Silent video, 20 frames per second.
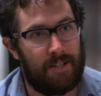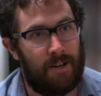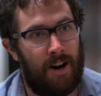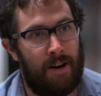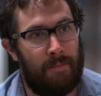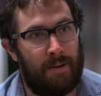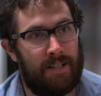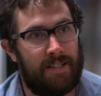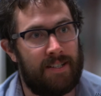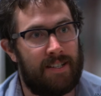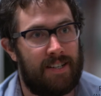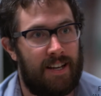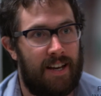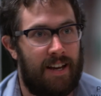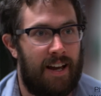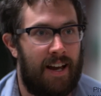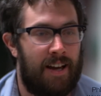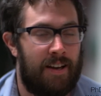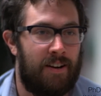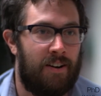diamond
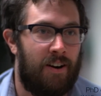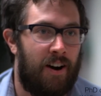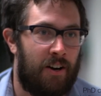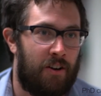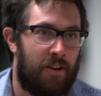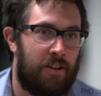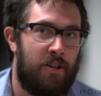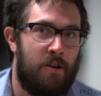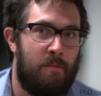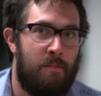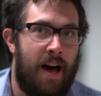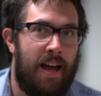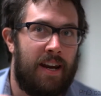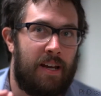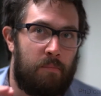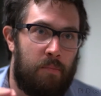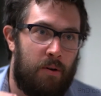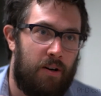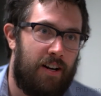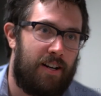and I got a
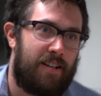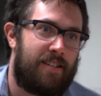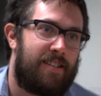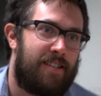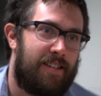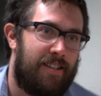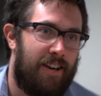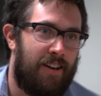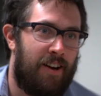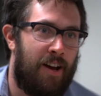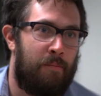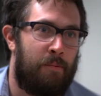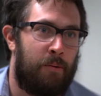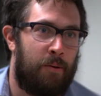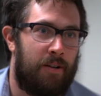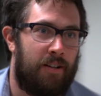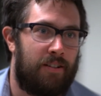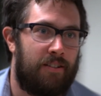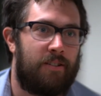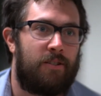pneumatic press and I
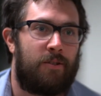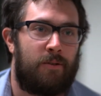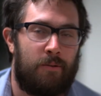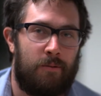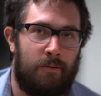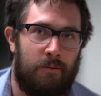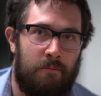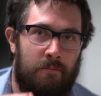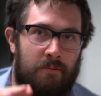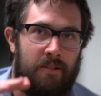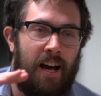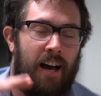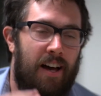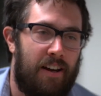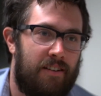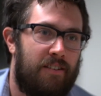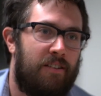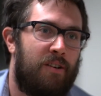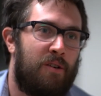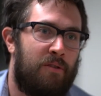put a literal
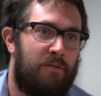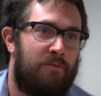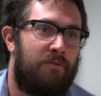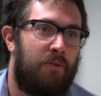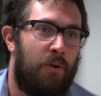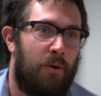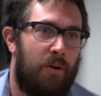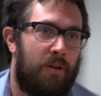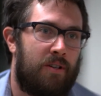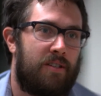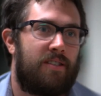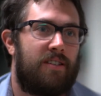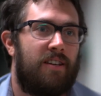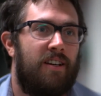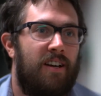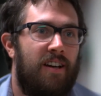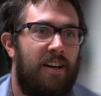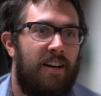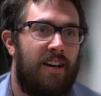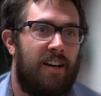tonne of
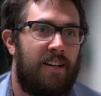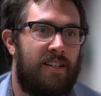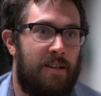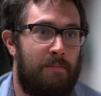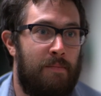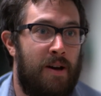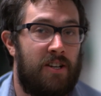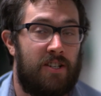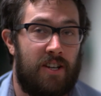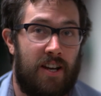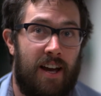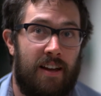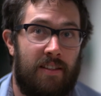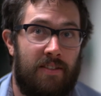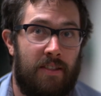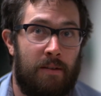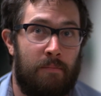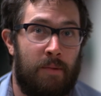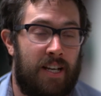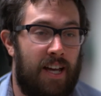force to measure
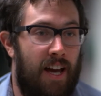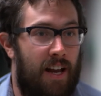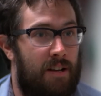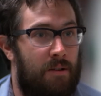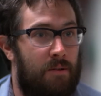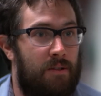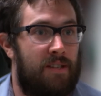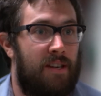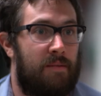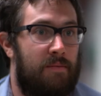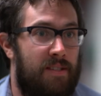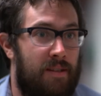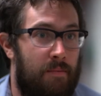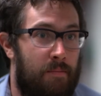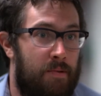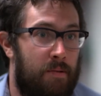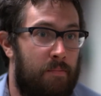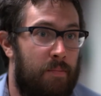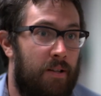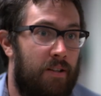the mechanical
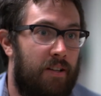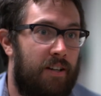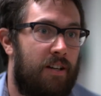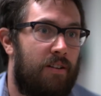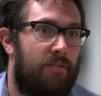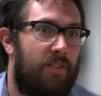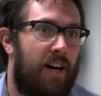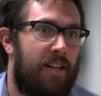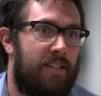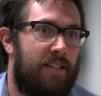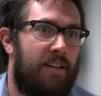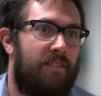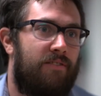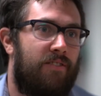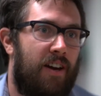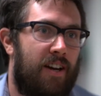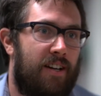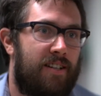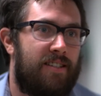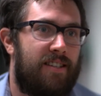susceptibility of our
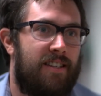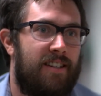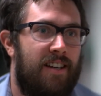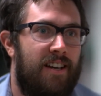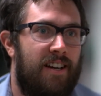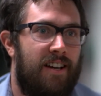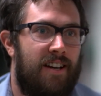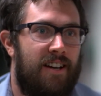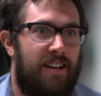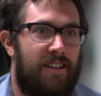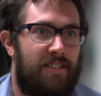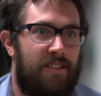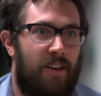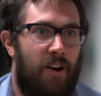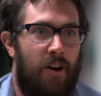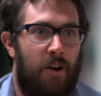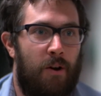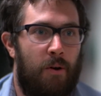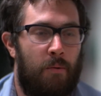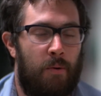defects.
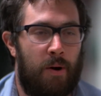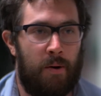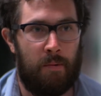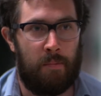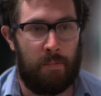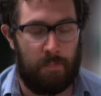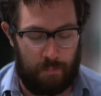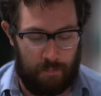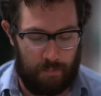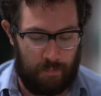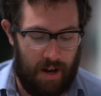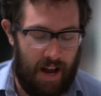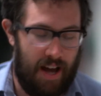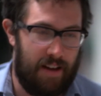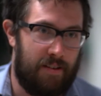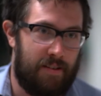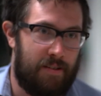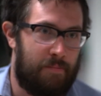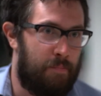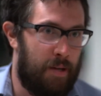So we were,
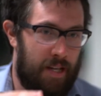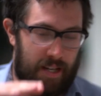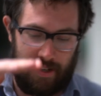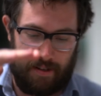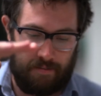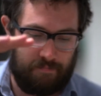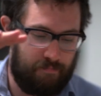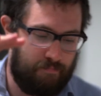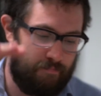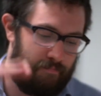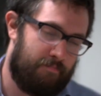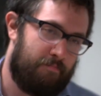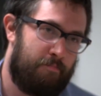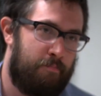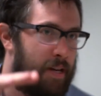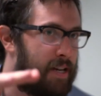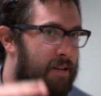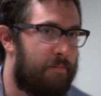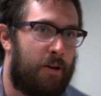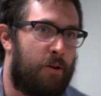had this big,
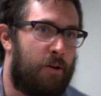big